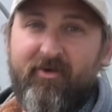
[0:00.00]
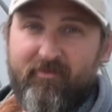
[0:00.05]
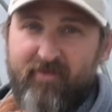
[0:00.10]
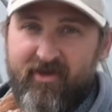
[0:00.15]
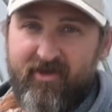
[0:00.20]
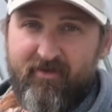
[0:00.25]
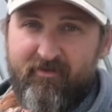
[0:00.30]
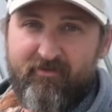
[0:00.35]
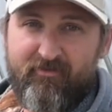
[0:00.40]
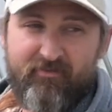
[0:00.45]
My
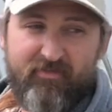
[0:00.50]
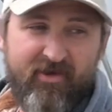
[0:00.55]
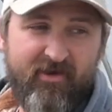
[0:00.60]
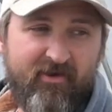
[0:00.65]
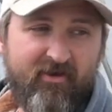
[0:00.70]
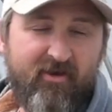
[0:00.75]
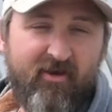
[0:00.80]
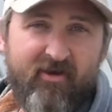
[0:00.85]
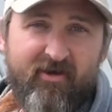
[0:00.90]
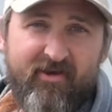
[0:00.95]
name is Ben
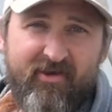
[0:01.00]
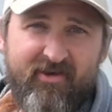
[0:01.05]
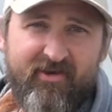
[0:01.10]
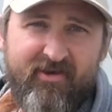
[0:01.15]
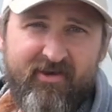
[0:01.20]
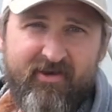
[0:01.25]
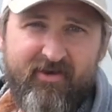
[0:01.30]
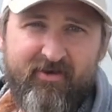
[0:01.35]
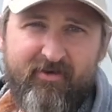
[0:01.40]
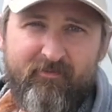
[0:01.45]
Curry, and
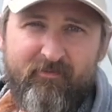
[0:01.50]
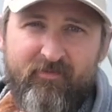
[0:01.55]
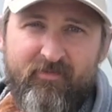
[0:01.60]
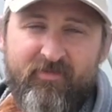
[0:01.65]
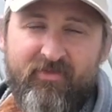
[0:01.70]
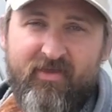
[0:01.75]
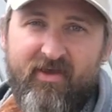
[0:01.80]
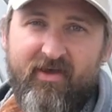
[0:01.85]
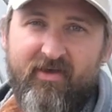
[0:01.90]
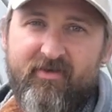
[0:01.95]

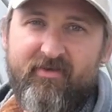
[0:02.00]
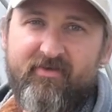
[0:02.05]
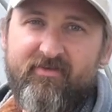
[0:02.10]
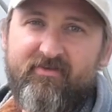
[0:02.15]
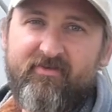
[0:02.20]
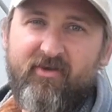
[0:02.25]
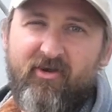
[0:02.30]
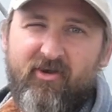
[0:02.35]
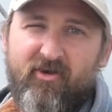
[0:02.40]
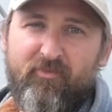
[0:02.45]
I
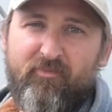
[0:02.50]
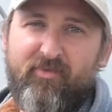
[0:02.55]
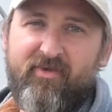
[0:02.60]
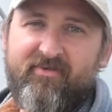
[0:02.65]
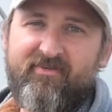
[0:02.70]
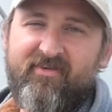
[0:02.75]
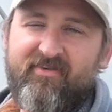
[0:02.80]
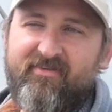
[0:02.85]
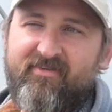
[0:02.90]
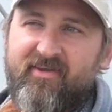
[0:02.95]
started a
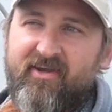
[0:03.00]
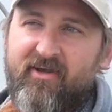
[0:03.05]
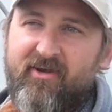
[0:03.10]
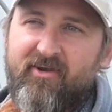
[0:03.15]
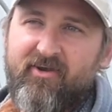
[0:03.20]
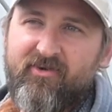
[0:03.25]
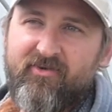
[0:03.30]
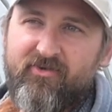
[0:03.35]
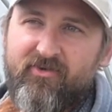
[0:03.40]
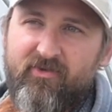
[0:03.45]
business
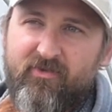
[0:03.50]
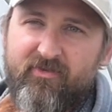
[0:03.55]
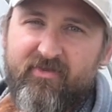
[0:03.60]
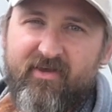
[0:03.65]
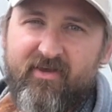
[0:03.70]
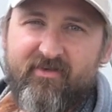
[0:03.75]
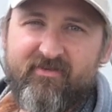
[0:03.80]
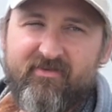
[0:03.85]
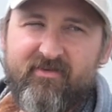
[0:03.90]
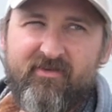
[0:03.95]
here in
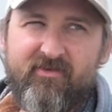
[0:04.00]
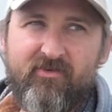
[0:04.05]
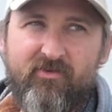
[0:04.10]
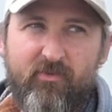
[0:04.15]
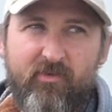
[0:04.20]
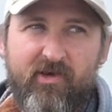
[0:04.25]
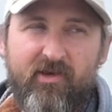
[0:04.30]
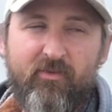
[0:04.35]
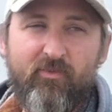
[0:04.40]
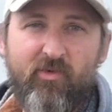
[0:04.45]

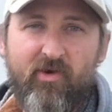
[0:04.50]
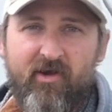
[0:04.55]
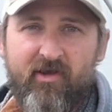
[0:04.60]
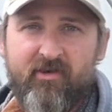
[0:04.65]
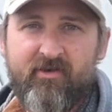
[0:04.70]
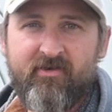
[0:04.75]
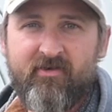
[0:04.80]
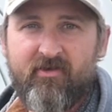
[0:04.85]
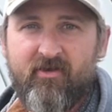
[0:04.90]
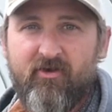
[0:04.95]

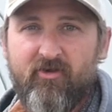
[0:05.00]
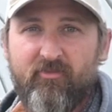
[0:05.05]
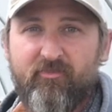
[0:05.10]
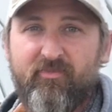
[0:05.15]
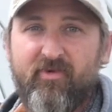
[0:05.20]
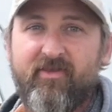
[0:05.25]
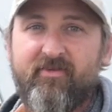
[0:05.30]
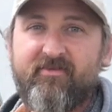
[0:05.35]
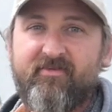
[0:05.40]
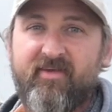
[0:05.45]
2021 called
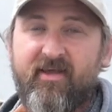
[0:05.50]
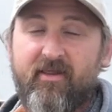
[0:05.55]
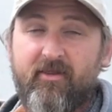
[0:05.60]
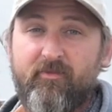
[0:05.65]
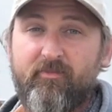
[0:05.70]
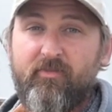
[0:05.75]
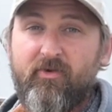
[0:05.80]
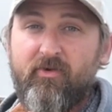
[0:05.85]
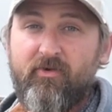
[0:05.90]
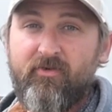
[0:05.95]
Ben's
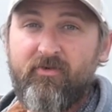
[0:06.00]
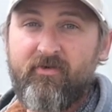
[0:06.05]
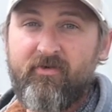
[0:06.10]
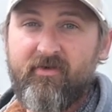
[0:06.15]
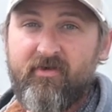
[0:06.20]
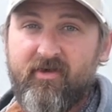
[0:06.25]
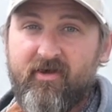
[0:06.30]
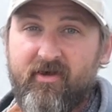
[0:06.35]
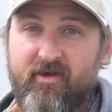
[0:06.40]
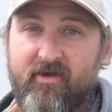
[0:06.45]
Salad Bowl.
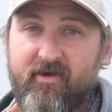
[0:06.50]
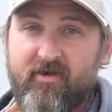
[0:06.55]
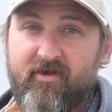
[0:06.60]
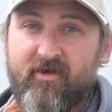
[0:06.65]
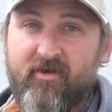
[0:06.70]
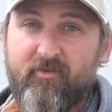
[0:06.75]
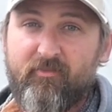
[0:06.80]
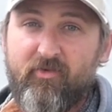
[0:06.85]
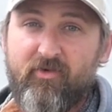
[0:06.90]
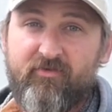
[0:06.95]
I
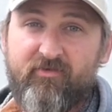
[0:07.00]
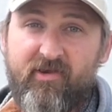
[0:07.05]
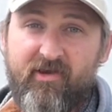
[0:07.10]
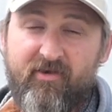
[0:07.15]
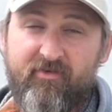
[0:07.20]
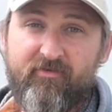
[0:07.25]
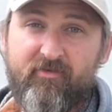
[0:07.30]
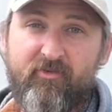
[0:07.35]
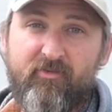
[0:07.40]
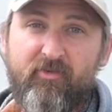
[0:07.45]
moved
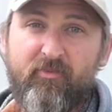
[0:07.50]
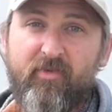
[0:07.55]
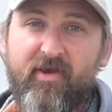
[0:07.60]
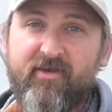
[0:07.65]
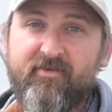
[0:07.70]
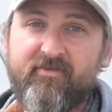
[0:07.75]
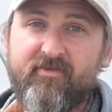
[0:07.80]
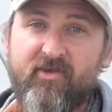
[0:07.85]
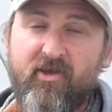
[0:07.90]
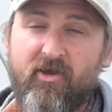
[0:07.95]
here from New
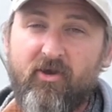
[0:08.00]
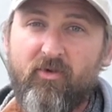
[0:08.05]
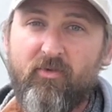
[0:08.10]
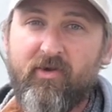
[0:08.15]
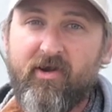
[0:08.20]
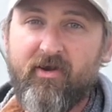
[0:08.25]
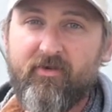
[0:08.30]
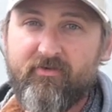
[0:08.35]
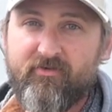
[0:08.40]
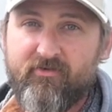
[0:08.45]
Mexico,
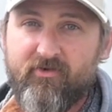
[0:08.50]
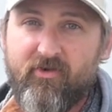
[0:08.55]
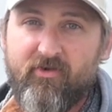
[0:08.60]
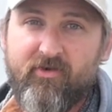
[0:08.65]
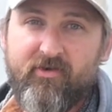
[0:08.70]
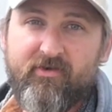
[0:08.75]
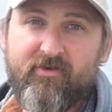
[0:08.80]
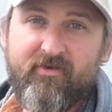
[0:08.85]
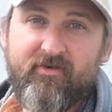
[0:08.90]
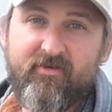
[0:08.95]
where I was
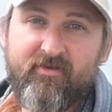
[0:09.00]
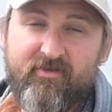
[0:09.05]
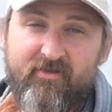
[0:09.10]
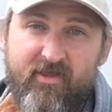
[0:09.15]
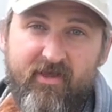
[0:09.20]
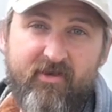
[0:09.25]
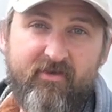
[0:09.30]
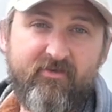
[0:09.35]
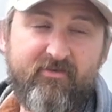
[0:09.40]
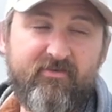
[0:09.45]
growing
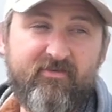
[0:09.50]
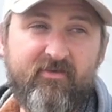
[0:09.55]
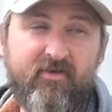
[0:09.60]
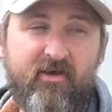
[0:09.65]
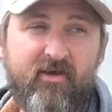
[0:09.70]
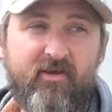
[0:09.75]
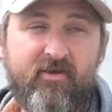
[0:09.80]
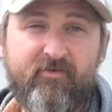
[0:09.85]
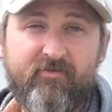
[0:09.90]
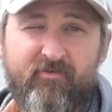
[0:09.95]
lettuce
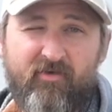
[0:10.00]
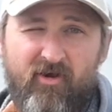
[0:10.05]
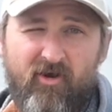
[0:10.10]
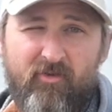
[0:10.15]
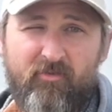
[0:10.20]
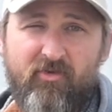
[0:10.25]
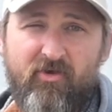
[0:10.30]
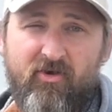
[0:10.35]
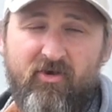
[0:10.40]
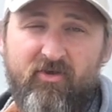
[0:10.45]
on a
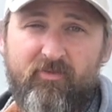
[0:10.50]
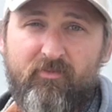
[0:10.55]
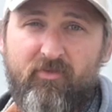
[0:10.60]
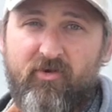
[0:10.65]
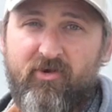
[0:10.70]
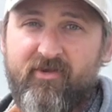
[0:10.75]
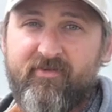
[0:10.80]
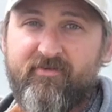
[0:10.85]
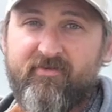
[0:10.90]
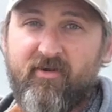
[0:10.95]
farm called
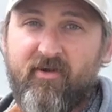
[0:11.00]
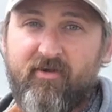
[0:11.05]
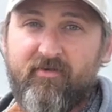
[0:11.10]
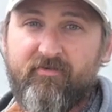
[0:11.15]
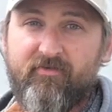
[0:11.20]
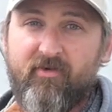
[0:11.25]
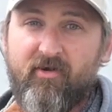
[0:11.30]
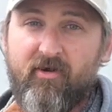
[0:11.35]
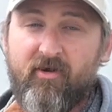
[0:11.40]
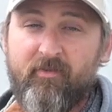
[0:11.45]
Morningstar
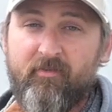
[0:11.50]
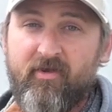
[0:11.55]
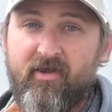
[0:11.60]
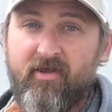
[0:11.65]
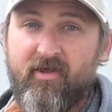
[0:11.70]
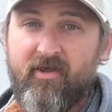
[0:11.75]
Farm,